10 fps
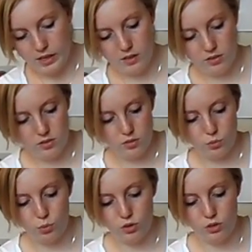Yeah, this is
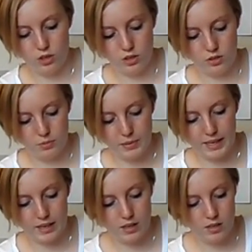a Wanderlust
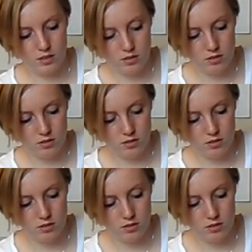bag.